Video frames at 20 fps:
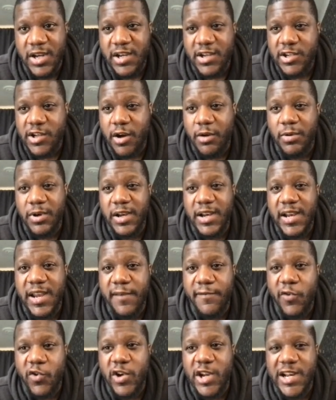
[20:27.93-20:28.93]
So I'm going to
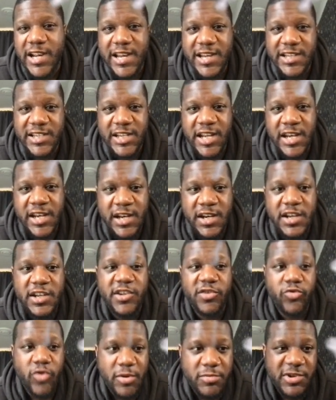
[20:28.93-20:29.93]
leave all the links in the
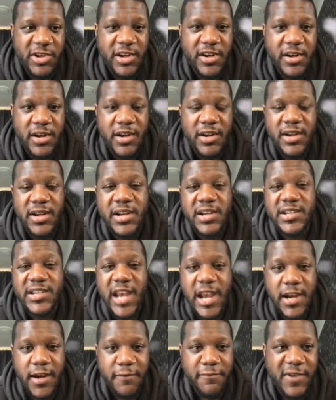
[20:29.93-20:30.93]
description.
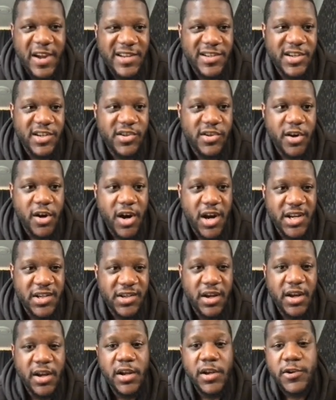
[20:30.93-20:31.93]
Take advantage, guys.
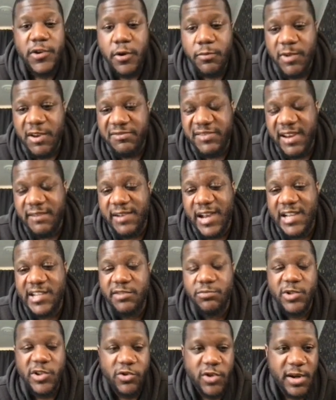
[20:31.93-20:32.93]
Do me a favor and
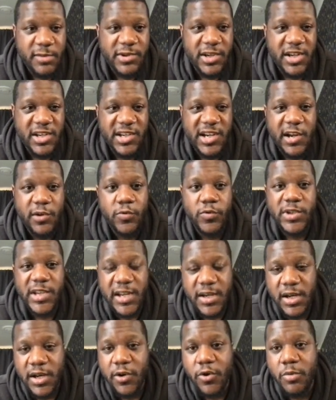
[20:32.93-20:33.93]
subscribe to the channel.
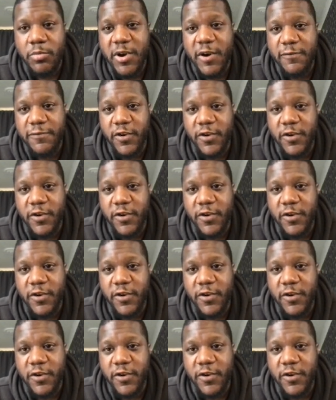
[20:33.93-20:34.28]
Tick the little bell for